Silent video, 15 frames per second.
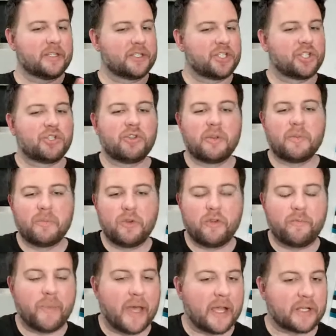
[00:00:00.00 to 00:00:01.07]
should
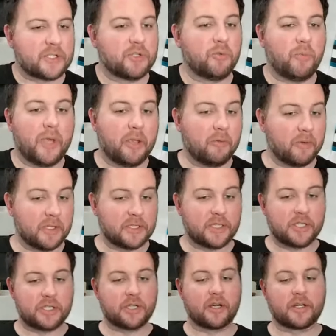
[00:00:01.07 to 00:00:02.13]
move back to wing once
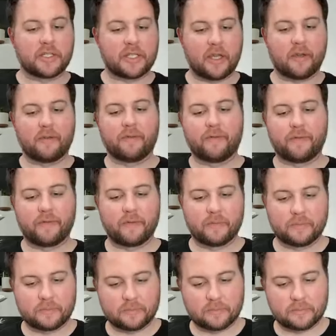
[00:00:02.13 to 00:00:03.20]
the Sharks have
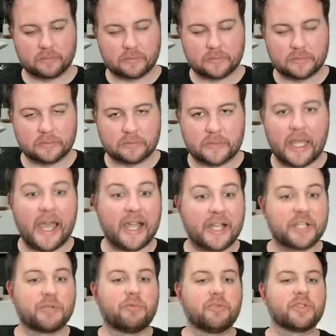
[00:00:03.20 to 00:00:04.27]

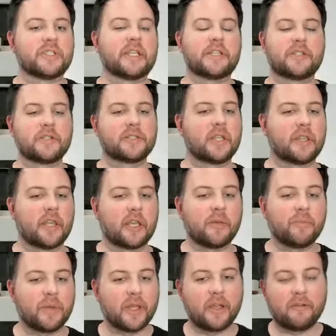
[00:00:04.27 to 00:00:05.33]
actual centers that they
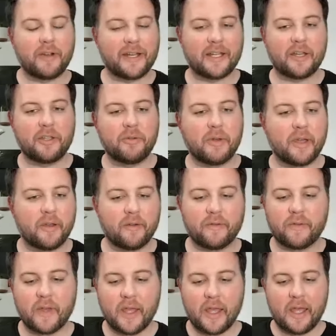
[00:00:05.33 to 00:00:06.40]
can play. Right now, you
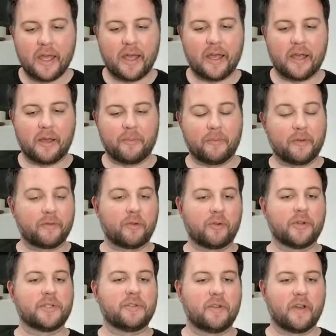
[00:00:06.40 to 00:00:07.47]
have, um, of
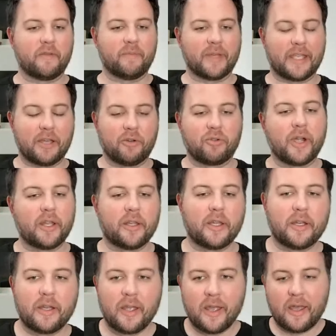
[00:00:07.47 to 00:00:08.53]
course, you have Mikael
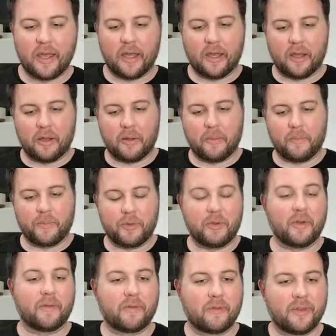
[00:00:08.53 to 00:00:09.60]
Granlund, um, you
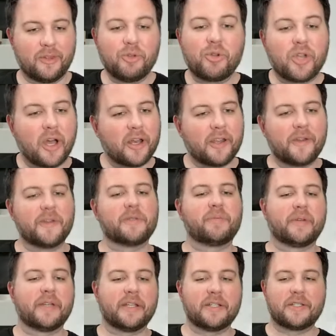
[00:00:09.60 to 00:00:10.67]
have Luke Kunin, who's
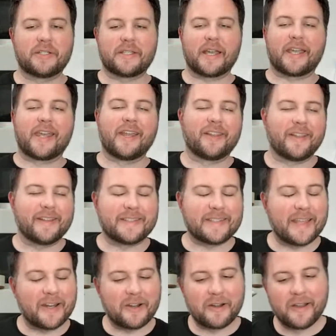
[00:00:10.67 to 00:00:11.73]
playing second line
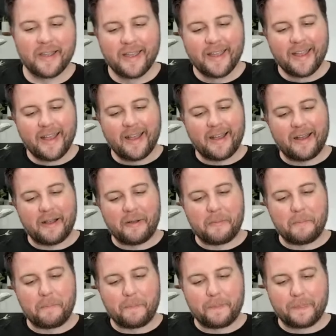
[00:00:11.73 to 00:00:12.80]
center.
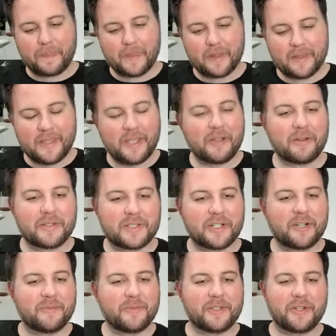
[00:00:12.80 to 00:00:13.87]
Um, Nico
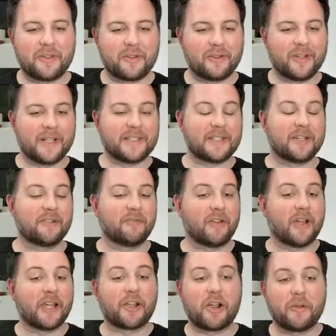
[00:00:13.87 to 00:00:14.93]
Sturm is your third line center, and
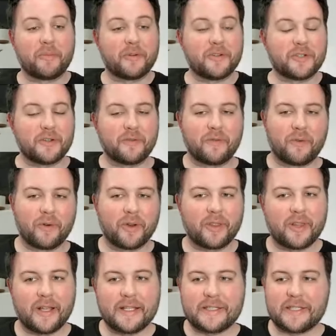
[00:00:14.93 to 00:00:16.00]
Ryan Carpenter is your
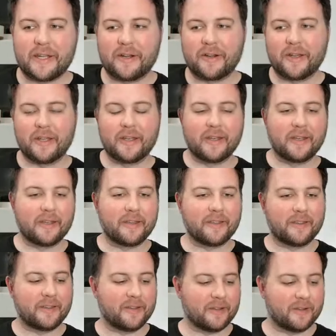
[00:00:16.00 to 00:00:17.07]
fourth line center. And
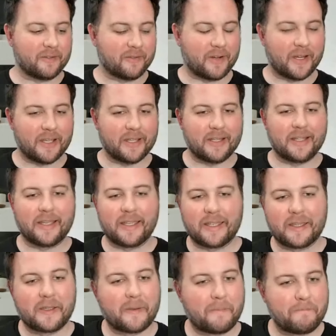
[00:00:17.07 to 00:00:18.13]
you're right, like
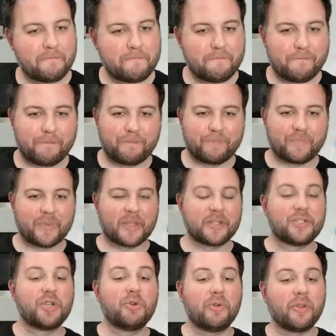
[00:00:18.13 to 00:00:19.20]

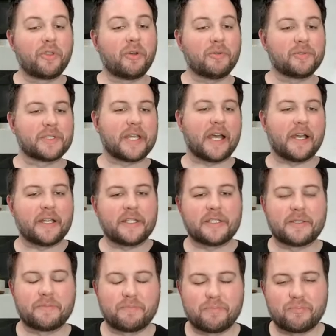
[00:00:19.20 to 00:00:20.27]
two of those
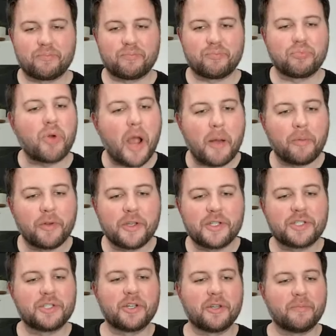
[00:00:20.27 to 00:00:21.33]
guys probably
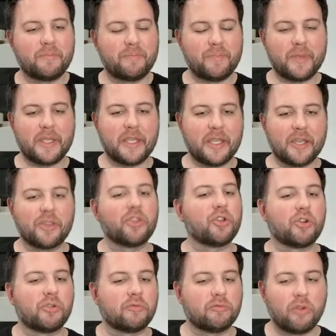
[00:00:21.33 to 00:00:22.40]
shouldn't be in
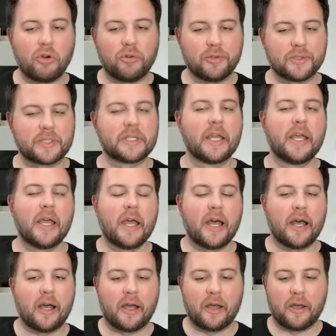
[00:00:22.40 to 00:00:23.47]
their roles.
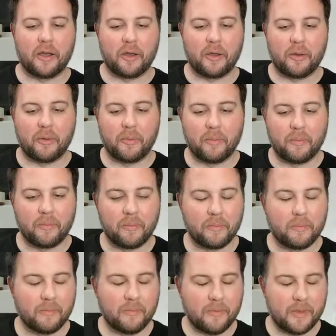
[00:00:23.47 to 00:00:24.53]
Um,
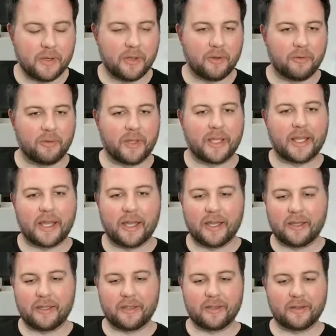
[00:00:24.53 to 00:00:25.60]
you know, like
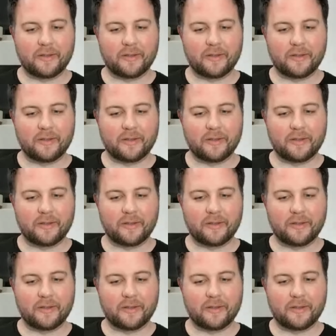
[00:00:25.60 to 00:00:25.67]
I,